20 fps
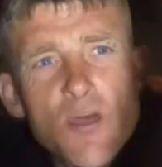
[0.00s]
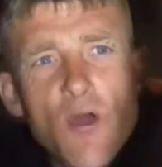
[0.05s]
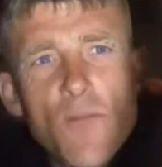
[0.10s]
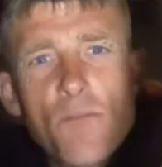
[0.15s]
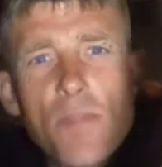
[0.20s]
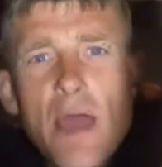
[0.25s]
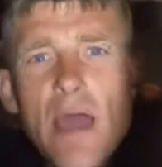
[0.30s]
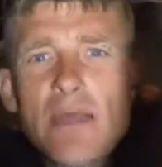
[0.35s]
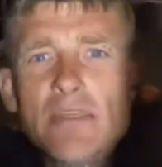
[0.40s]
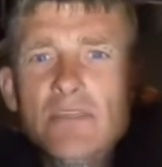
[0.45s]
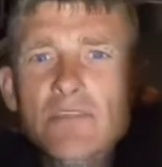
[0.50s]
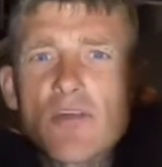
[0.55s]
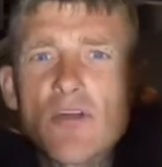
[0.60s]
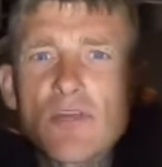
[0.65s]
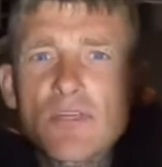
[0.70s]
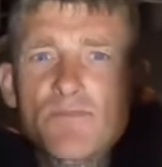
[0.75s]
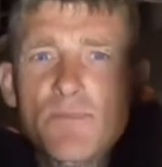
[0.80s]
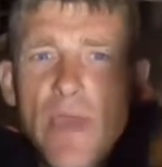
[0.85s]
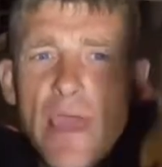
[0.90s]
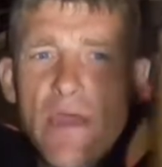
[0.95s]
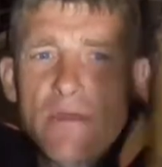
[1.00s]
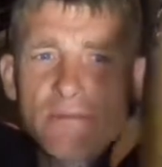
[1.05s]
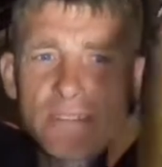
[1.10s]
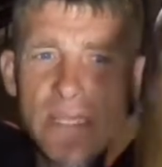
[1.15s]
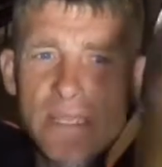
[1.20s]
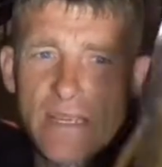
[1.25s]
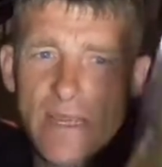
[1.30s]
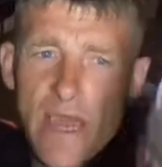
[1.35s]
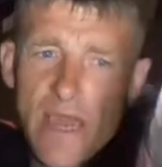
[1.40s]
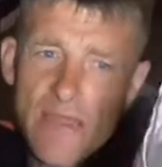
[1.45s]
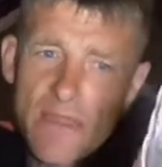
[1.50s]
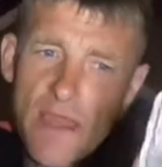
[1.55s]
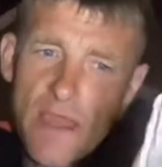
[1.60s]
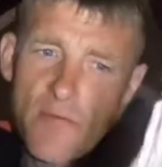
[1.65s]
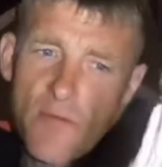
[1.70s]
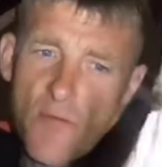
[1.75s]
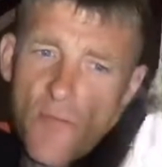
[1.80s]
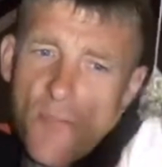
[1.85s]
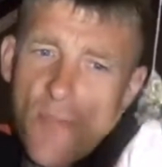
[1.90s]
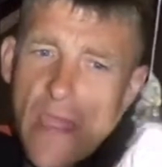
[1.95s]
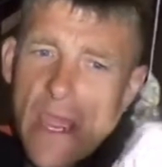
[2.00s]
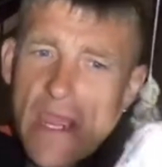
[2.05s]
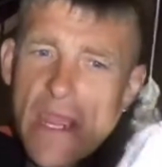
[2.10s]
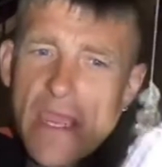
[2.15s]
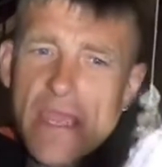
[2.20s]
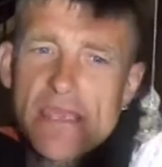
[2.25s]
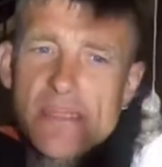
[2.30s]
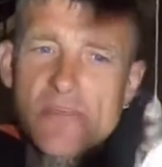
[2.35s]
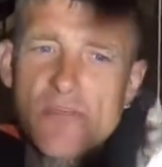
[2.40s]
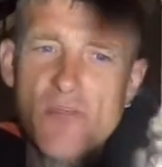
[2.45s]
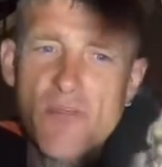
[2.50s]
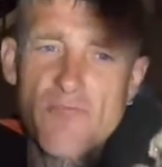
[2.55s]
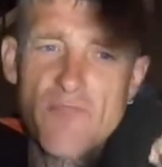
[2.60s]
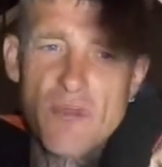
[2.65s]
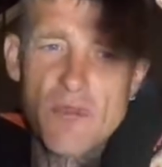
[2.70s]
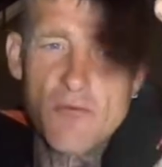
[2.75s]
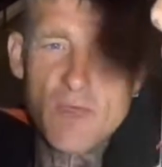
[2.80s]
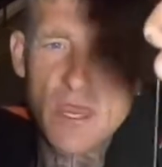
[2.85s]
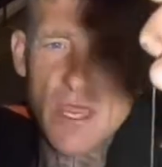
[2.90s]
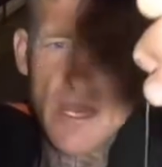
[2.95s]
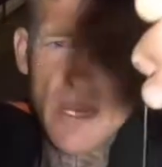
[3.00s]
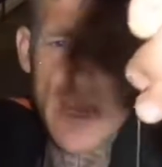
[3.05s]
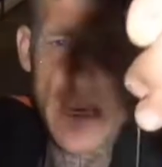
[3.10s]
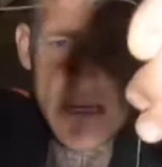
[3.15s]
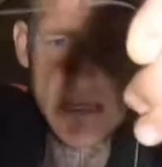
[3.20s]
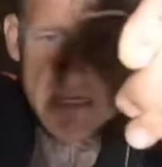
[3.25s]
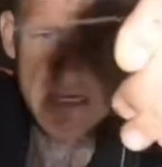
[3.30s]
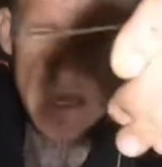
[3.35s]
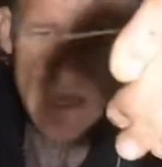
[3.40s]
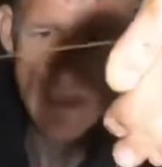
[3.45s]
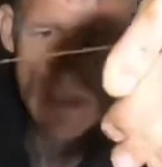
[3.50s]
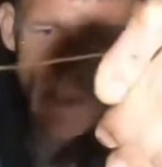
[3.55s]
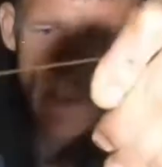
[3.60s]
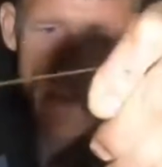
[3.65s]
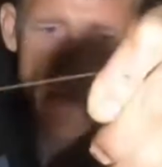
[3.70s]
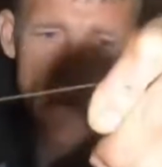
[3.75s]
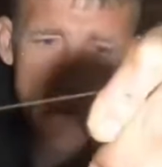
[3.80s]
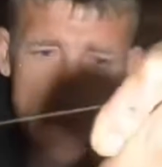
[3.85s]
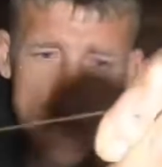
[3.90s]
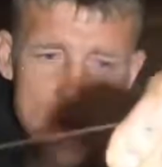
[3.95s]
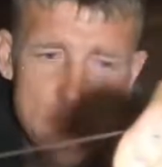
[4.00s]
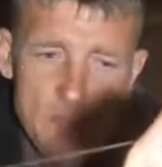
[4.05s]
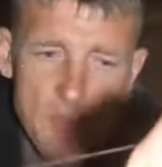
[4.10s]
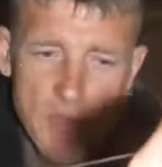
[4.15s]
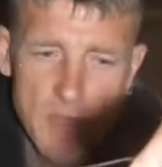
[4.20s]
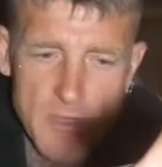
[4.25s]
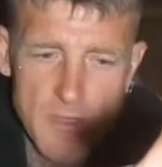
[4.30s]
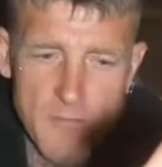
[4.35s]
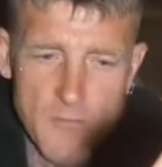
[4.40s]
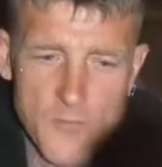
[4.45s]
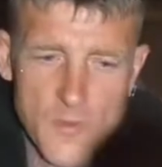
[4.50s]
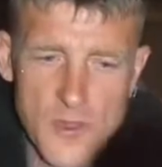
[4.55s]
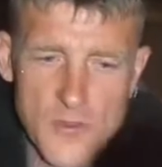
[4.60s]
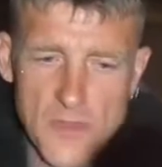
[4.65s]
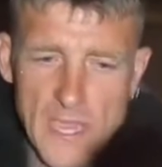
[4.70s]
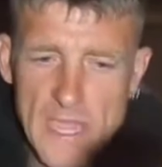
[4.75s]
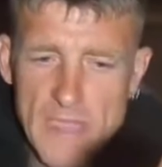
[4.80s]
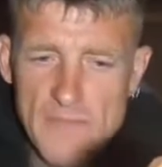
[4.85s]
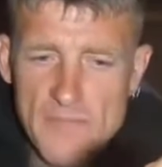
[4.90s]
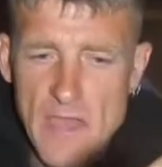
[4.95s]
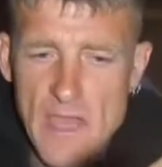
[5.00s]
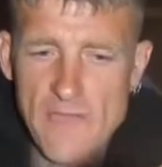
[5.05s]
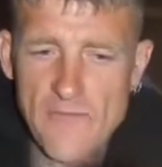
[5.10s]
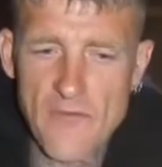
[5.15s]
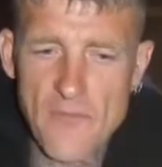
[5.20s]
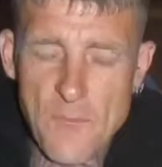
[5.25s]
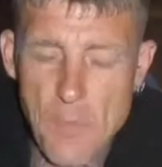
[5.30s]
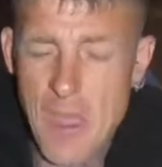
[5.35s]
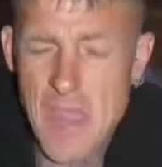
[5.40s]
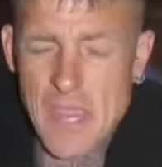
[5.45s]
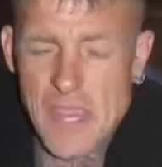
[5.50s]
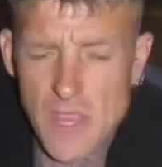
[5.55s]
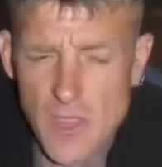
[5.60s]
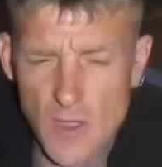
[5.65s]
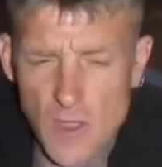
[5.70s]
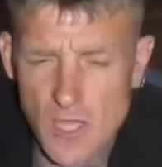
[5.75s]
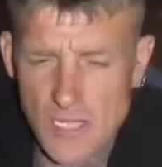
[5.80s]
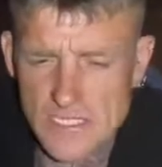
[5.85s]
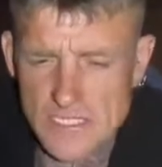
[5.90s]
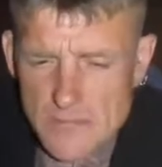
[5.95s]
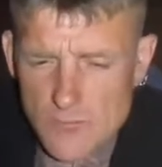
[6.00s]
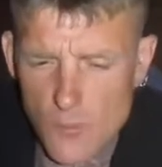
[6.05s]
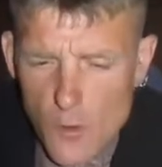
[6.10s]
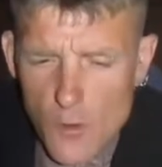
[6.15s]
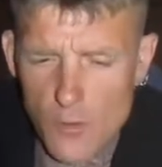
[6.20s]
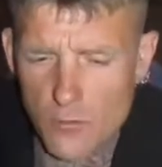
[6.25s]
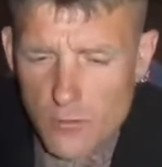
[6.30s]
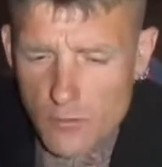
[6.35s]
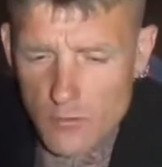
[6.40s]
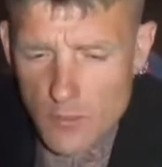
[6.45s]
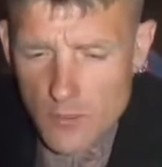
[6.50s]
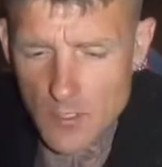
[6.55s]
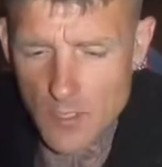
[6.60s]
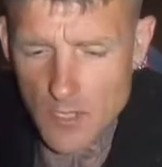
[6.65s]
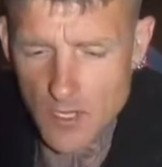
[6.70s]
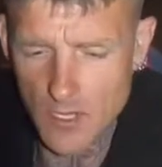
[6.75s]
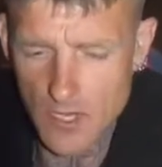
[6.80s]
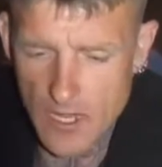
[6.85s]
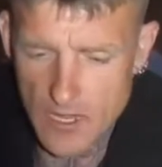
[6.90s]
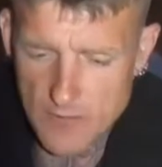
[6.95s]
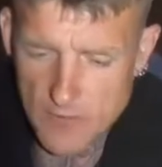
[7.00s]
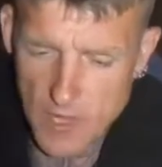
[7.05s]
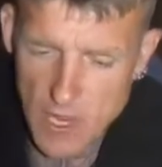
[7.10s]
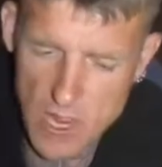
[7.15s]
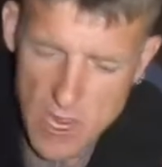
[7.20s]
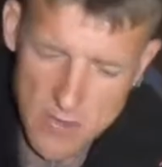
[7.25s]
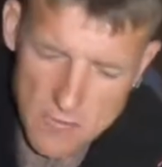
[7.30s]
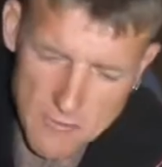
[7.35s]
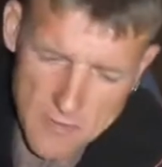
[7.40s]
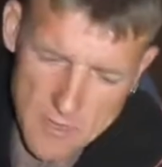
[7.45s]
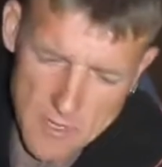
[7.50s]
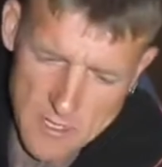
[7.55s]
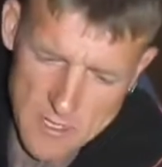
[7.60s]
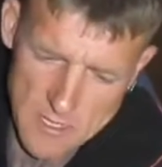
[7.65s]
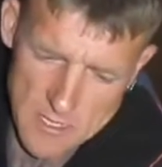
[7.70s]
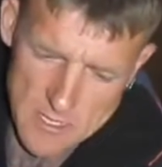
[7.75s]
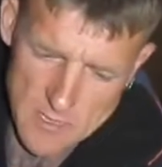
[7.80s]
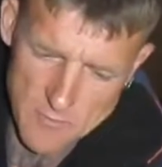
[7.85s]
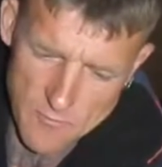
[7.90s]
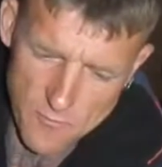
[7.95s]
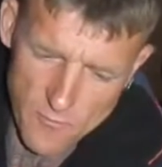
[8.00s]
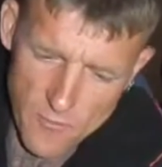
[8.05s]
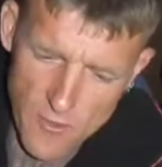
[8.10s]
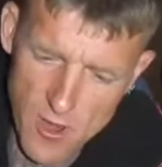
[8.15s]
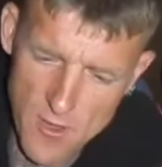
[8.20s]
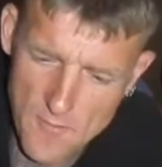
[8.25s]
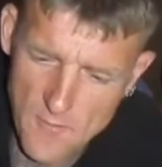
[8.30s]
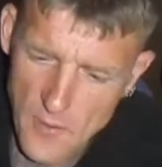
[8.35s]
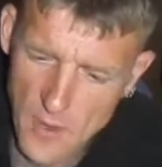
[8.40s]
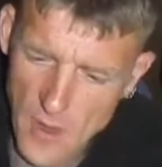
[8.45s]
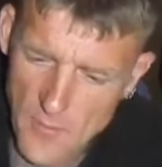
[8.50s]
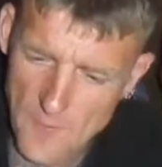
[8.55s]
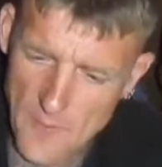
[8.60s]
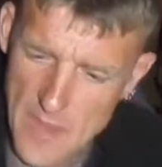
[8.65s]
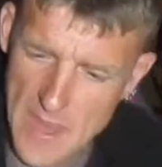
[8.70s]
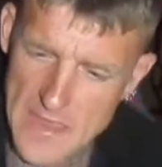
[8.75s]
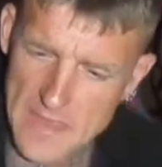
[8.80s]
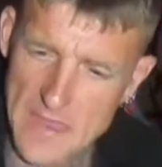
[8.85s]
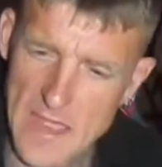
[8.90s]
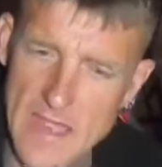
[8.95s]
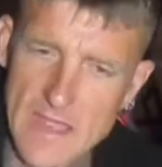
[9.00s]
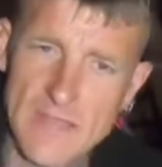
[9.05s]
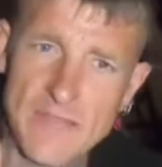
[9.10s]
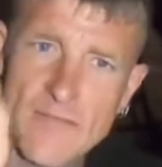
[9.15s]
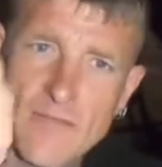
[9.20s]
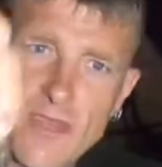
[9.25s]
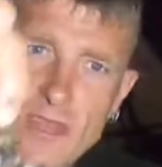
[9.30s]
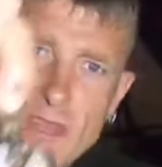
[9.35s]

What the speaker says: not a bad size pouting, that would be an eater if you were going to eat it. But we'll keep that for bait, guys. Whoa, look at him go. Prime pop bait that, so